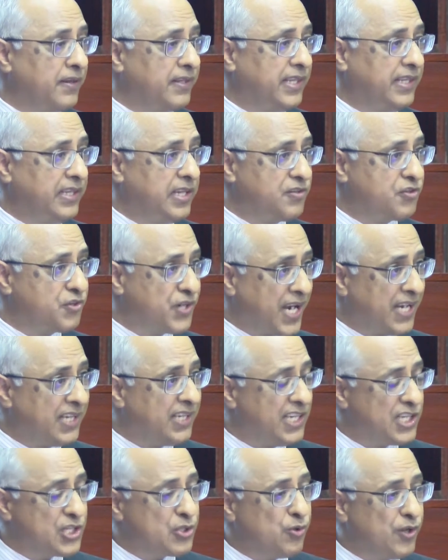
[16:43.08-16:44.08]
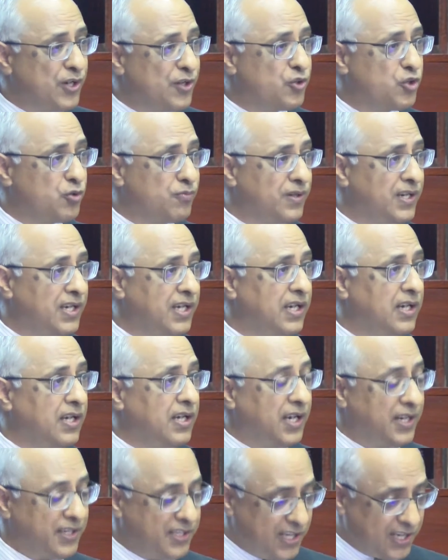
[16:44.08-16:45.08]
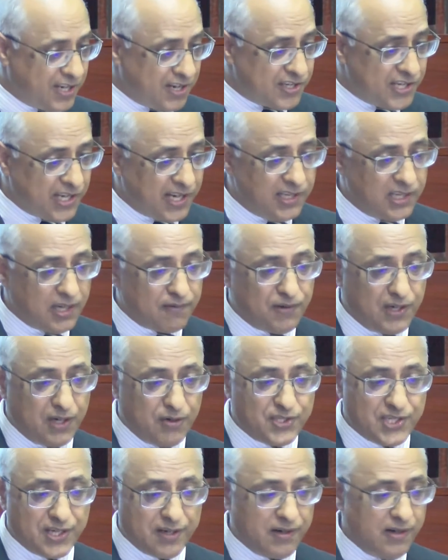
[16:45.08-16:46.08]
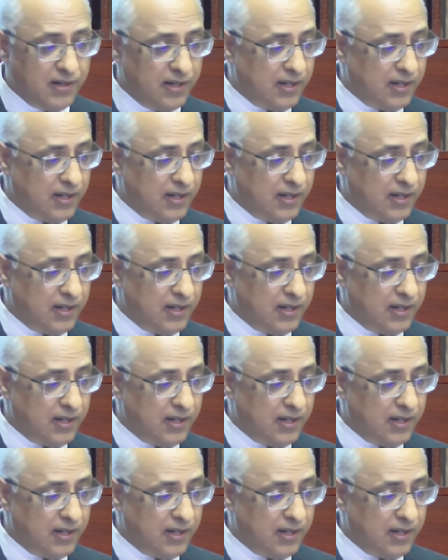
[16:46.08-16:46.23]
the trend is going to be decreasing in the future.